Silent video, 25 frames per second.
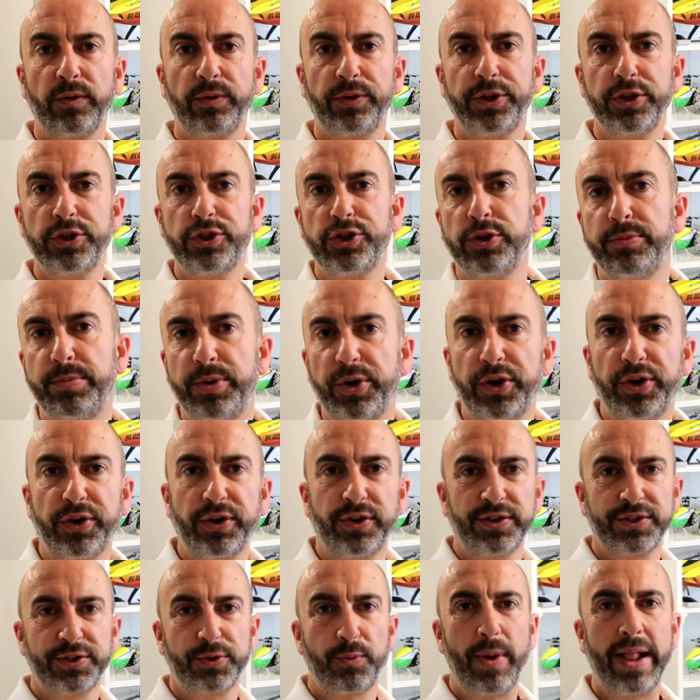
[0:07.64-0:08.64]

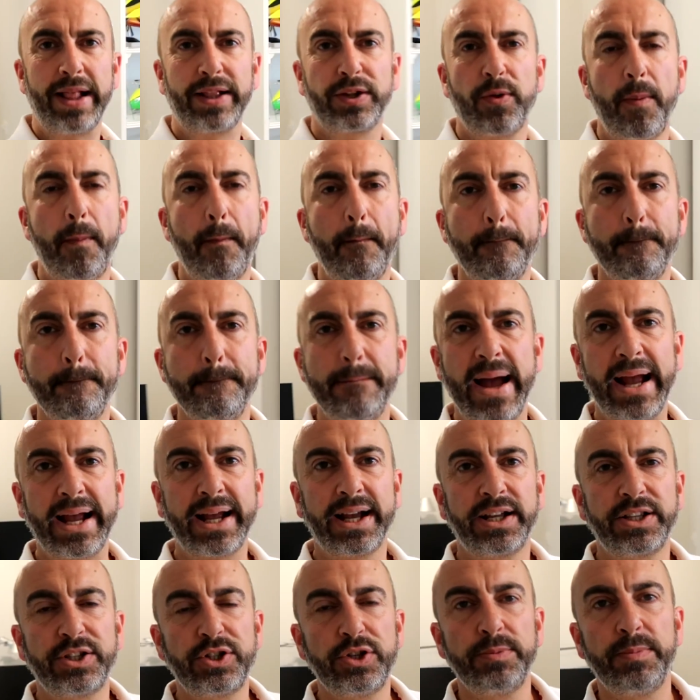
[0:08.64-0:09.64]
YouTubers, welcome
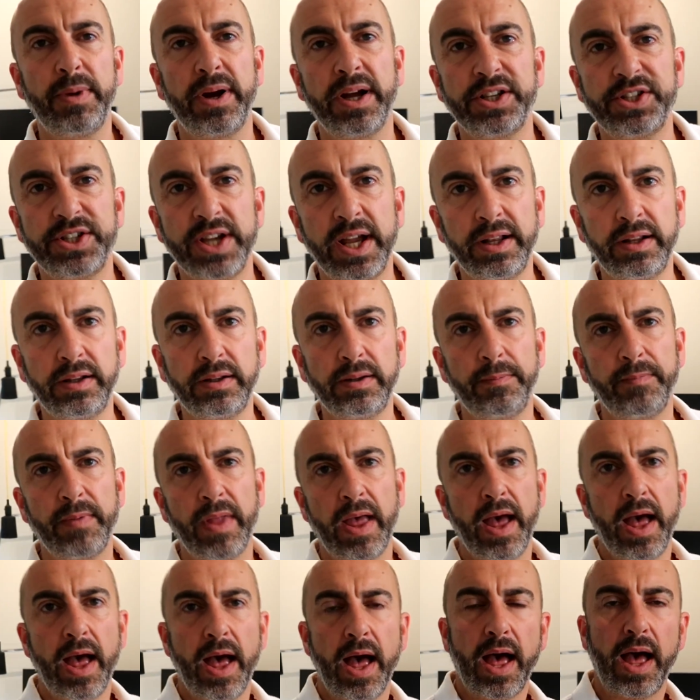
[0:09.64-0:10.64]
back to my channel.
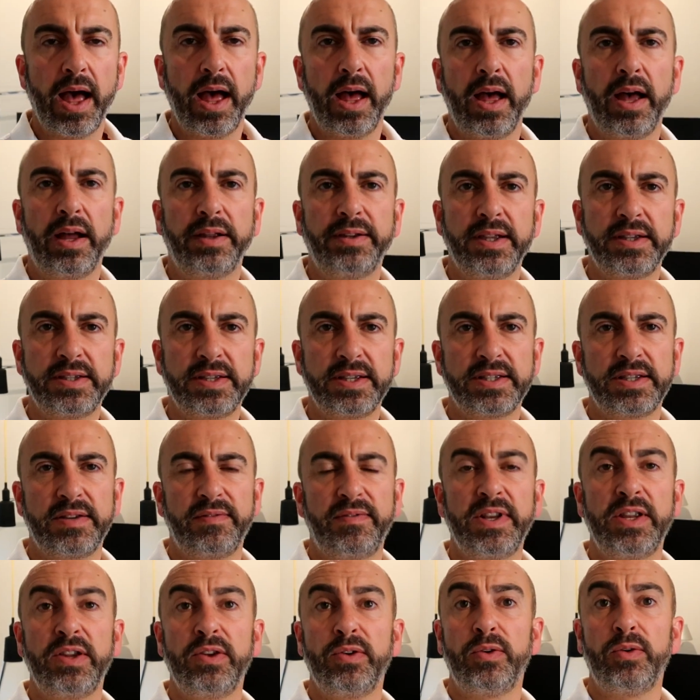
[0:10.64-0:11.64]
This is a
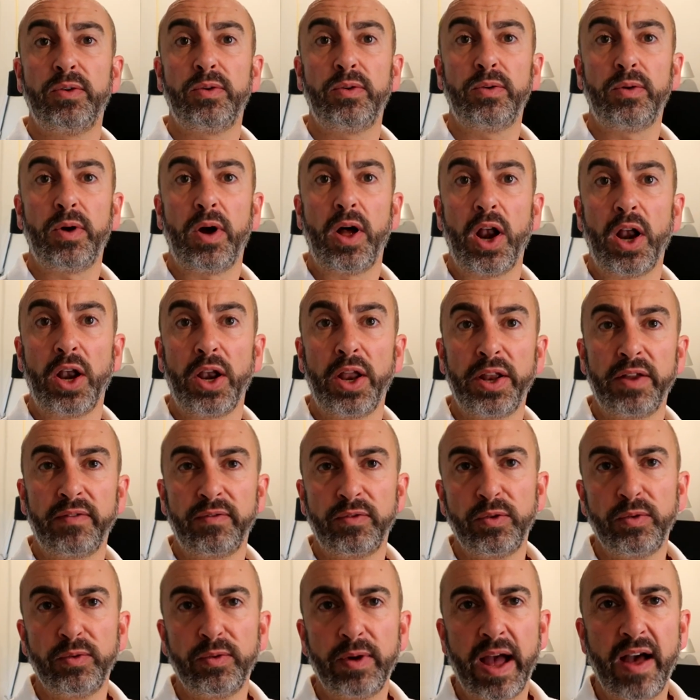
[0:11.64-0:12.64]
video a lot of
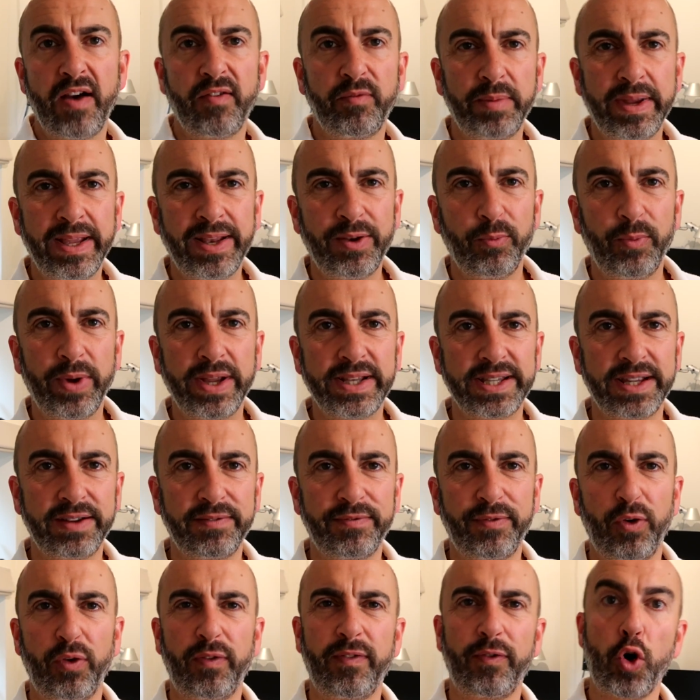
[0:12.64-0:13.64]
you have been waiting
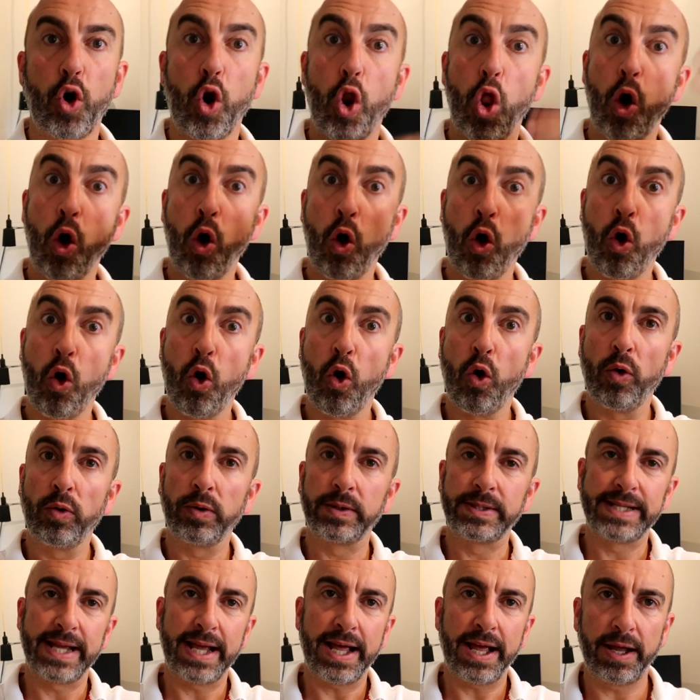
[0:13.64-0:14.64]
for a
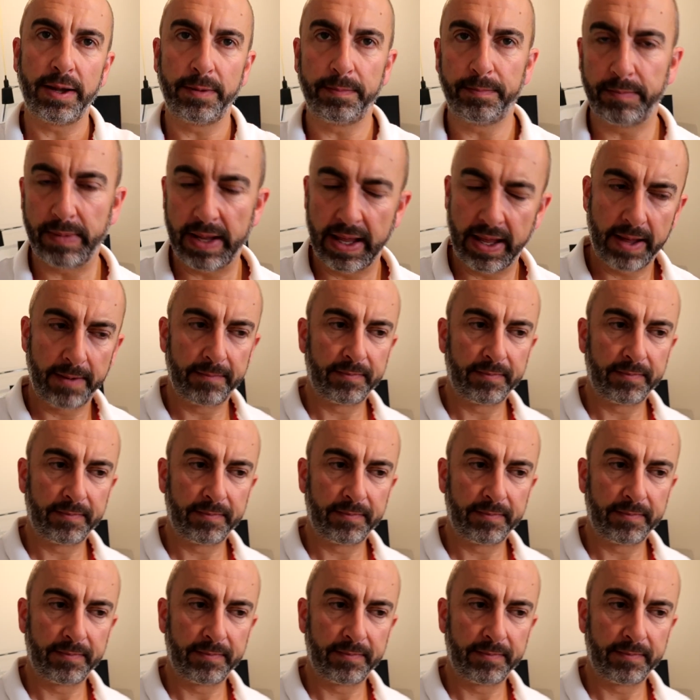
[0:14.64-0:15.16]
long time.